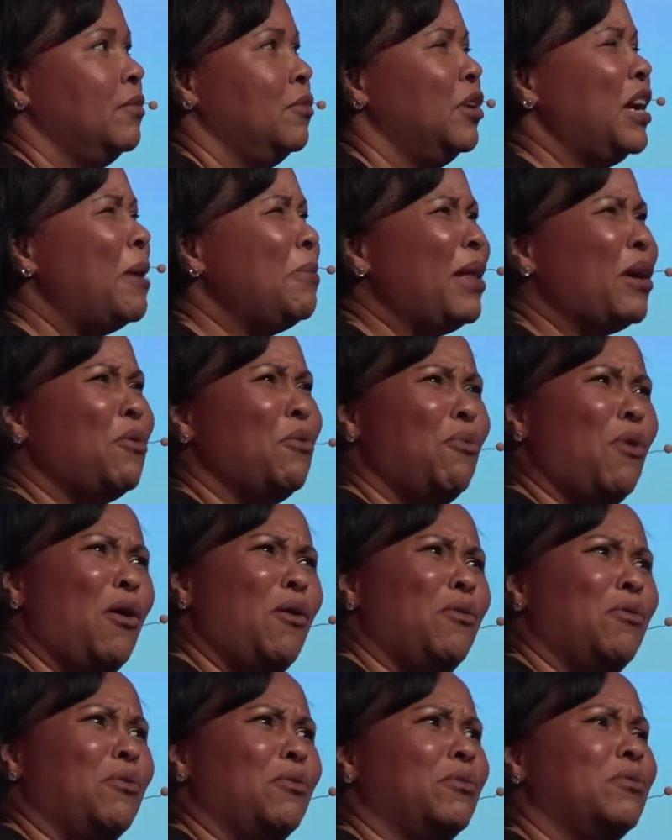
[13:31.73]
We gotta be like,
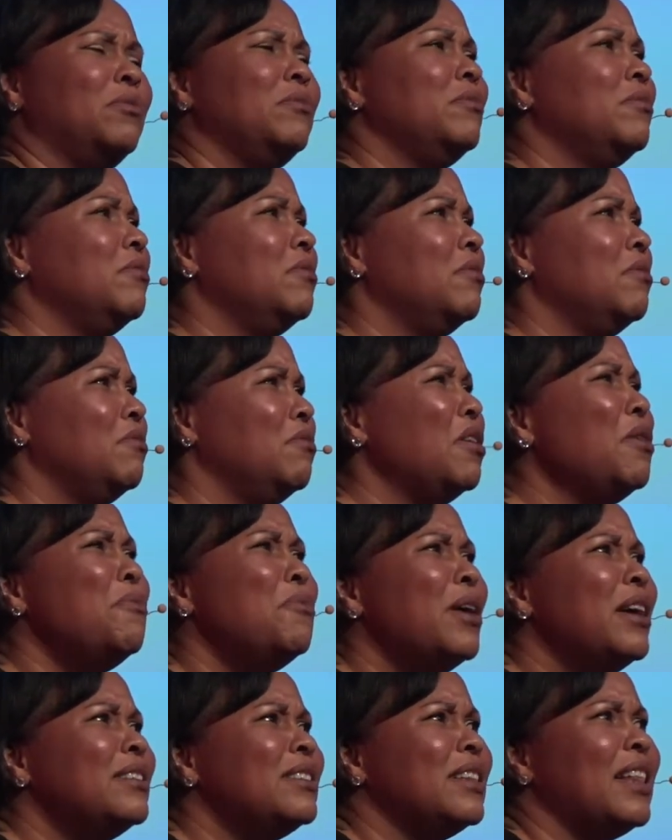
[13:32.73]
whoa, what
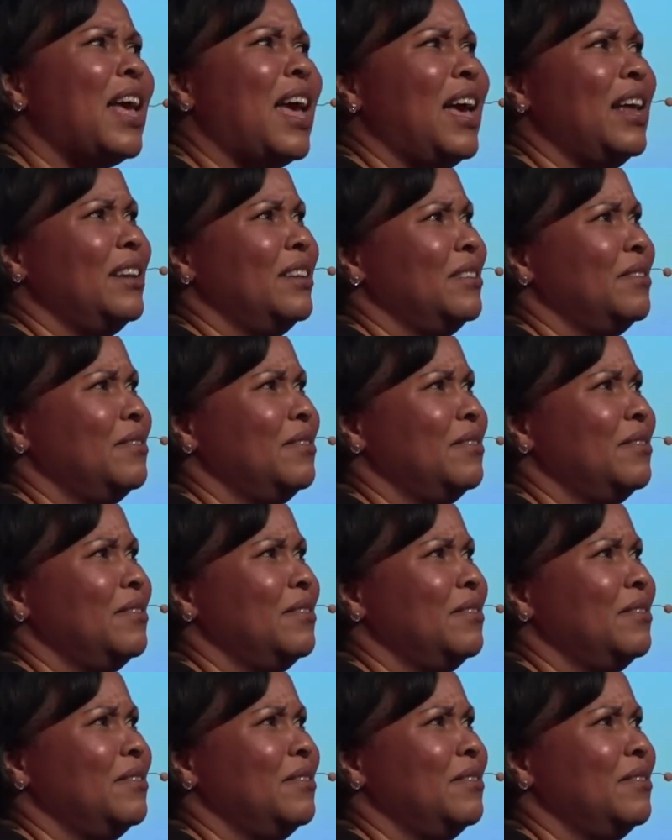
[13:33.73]
was that?